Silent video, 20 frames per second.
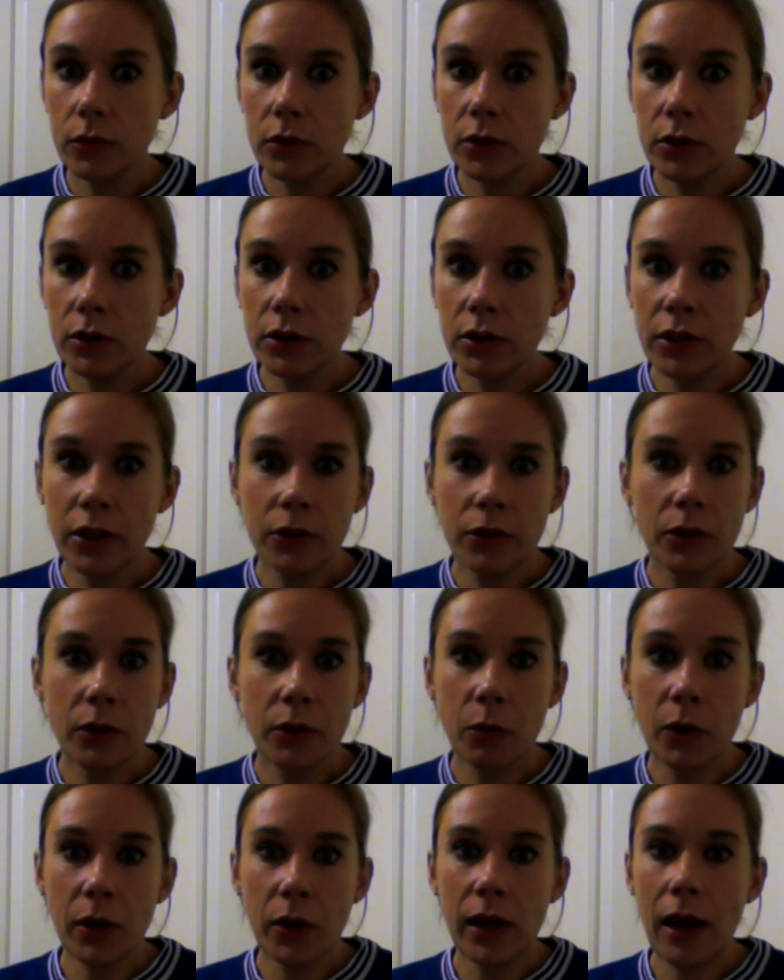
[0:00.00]
You know,
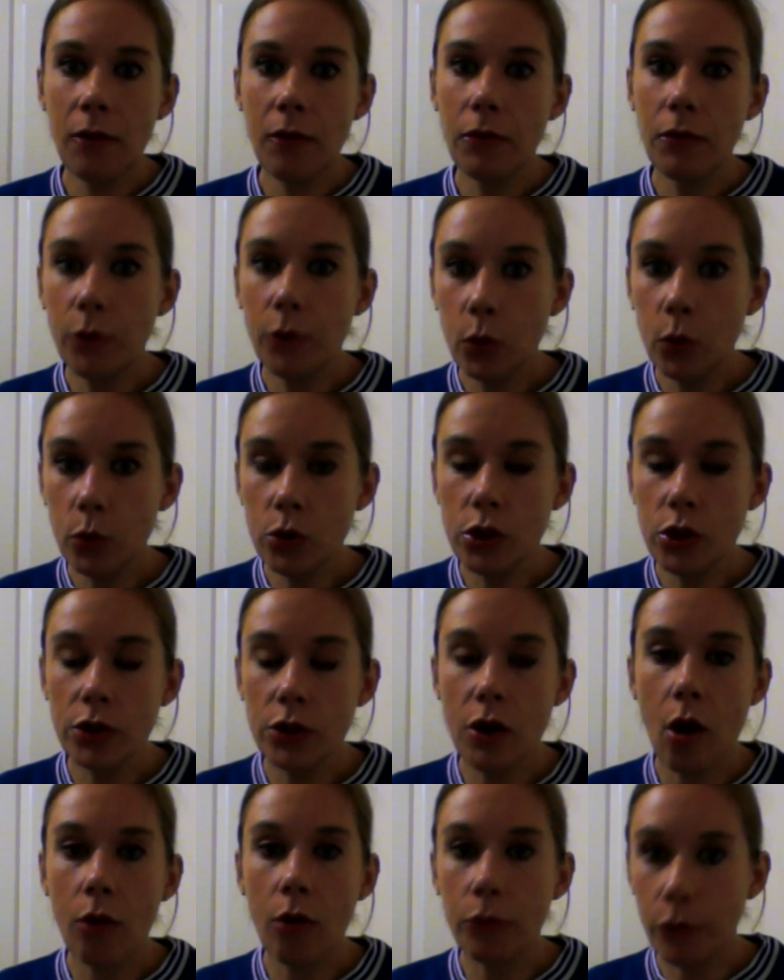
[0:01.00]
we're going to have the vultures
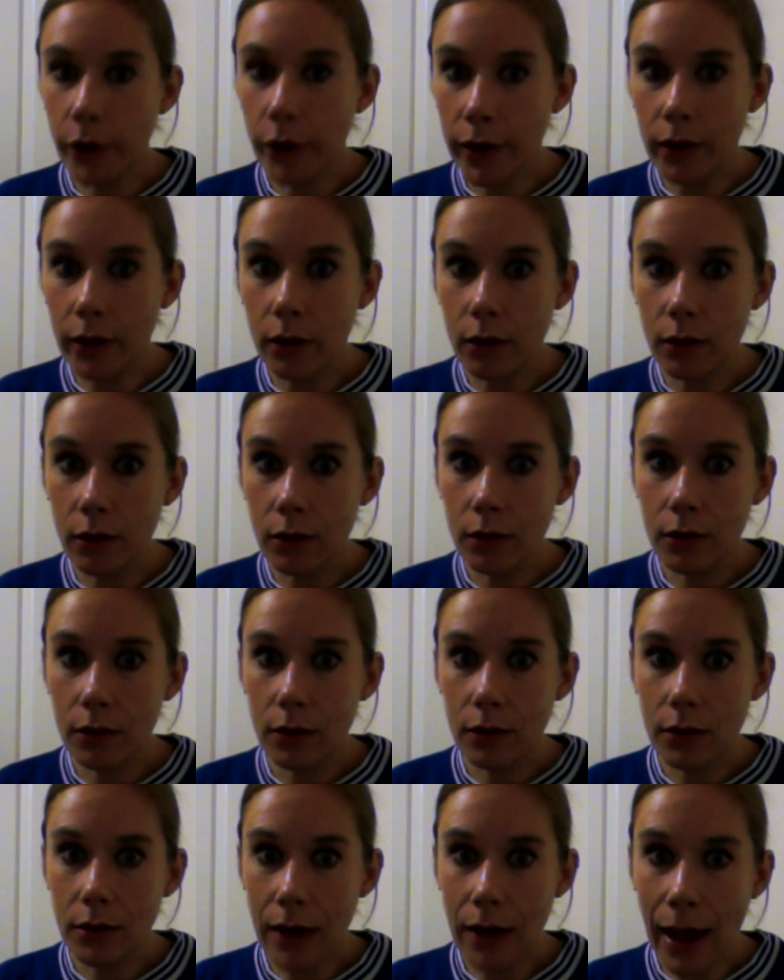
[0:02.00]
hovering
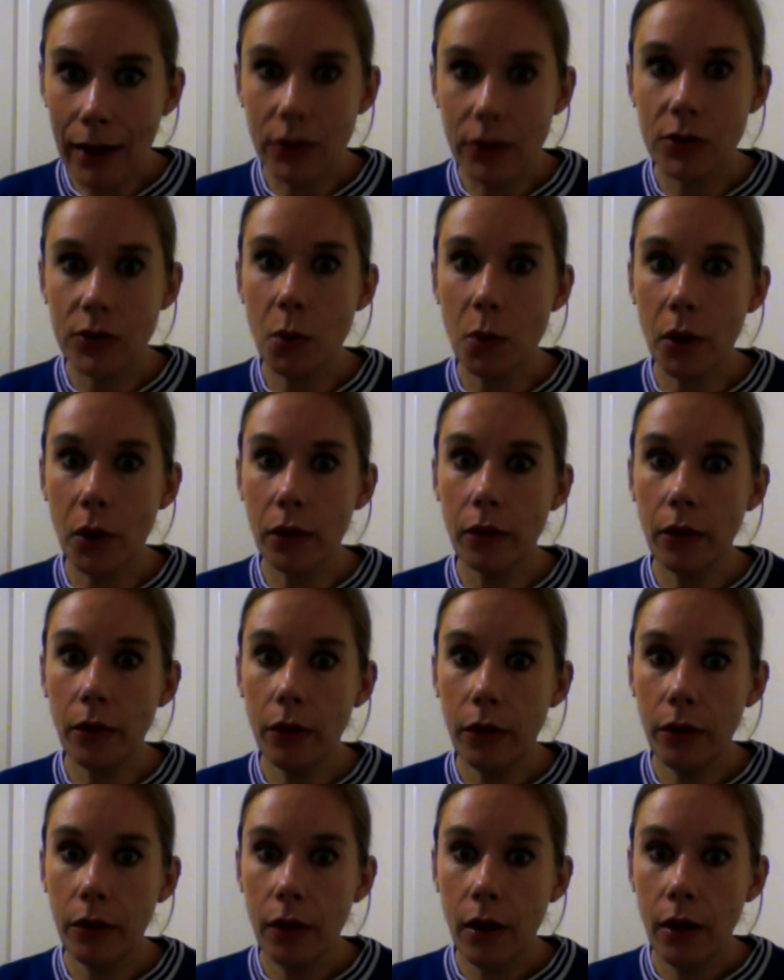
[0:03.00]
next
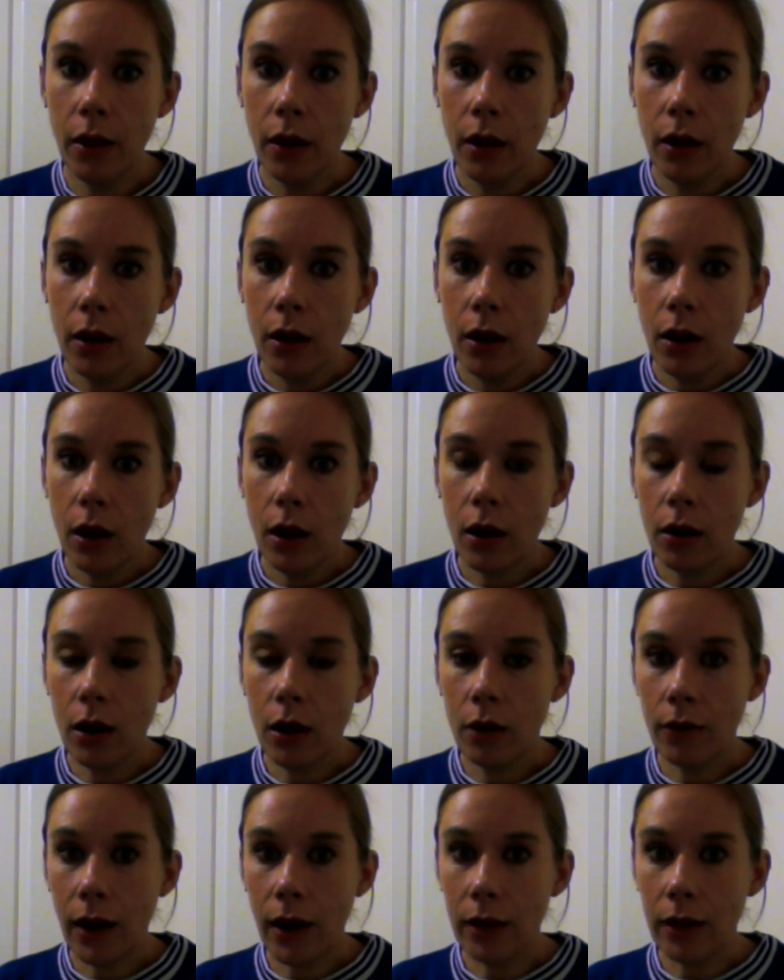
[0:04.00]
month
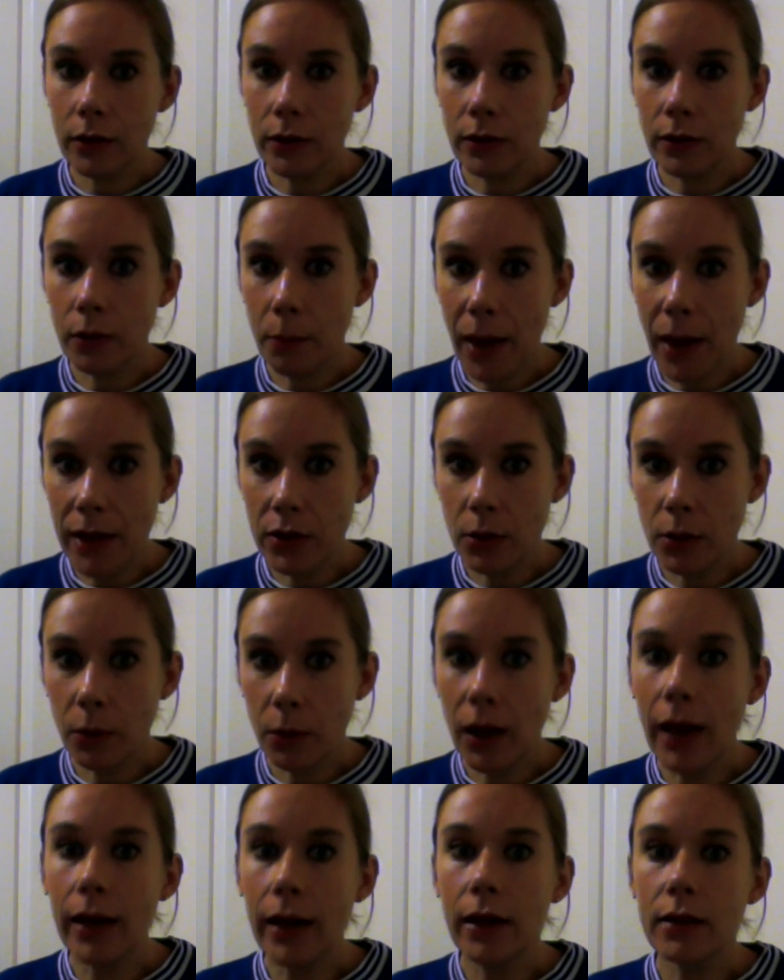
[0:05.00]
around the better
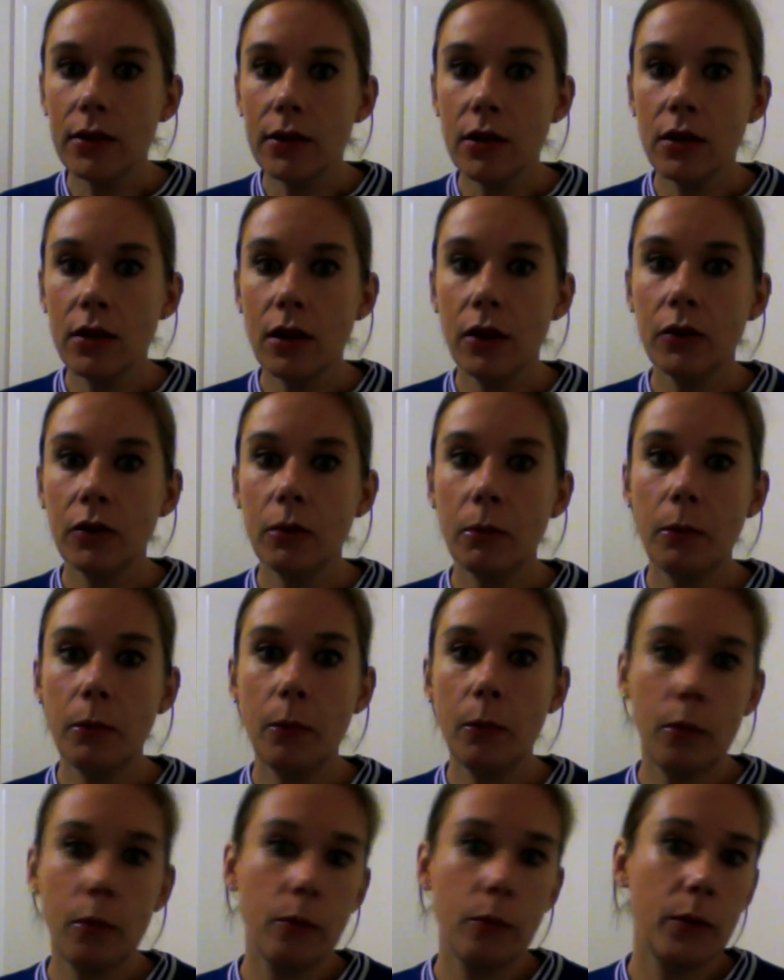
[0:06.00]
players. And
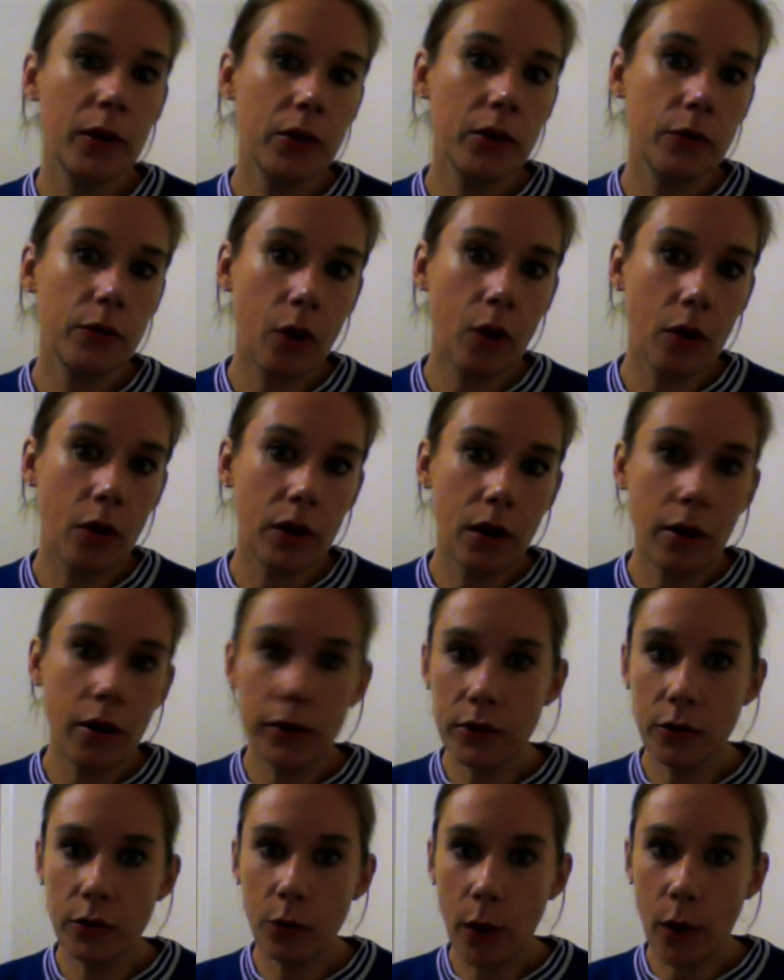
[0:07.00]
when you've got the
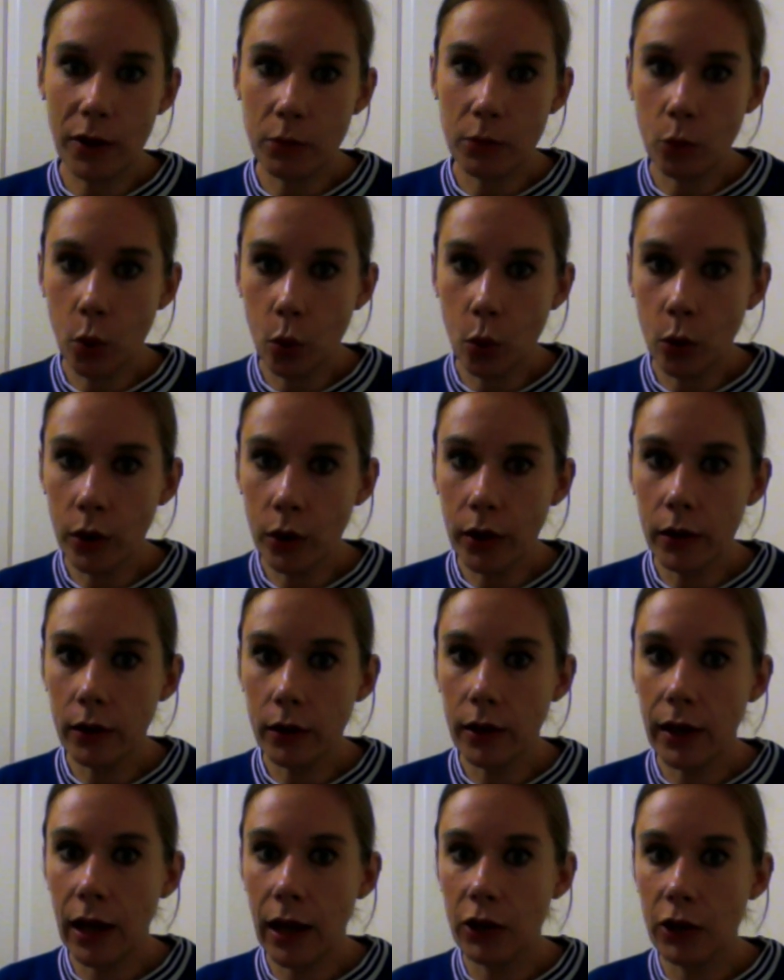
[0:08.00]
likes of Wes Morgan
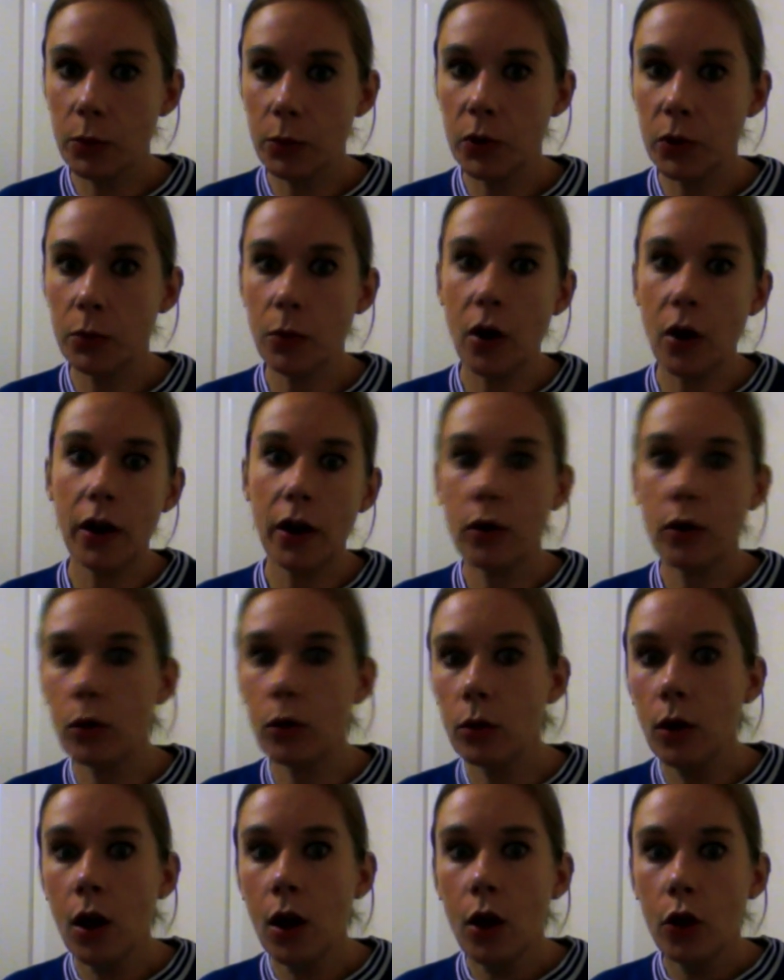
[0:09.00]
and Kasper Schmeichel
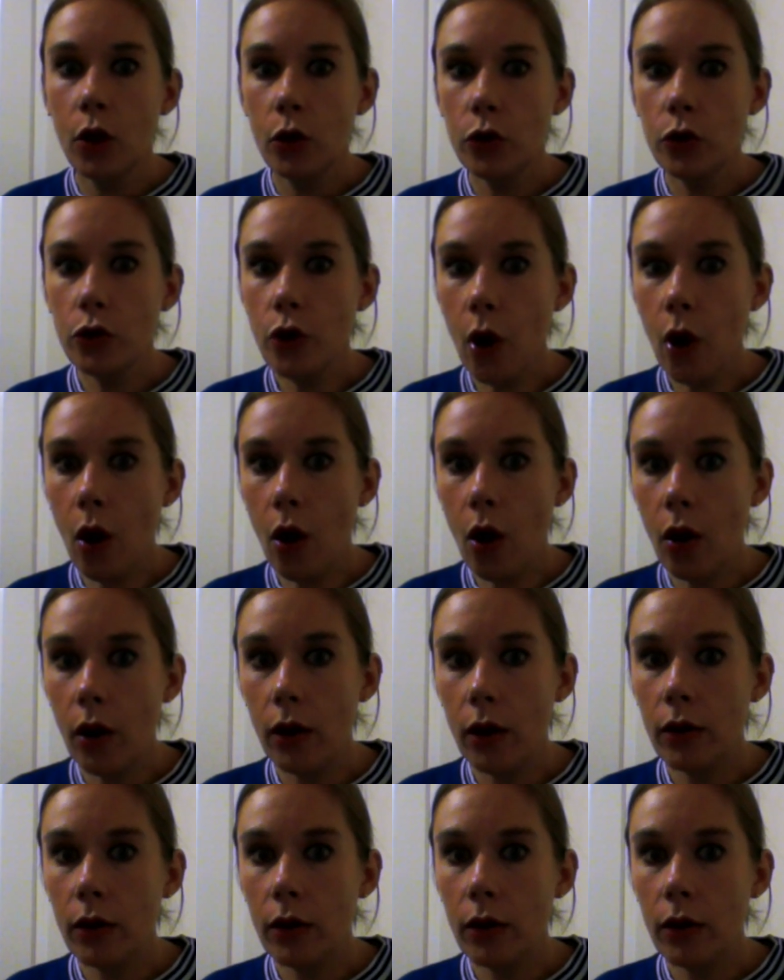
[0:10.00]
not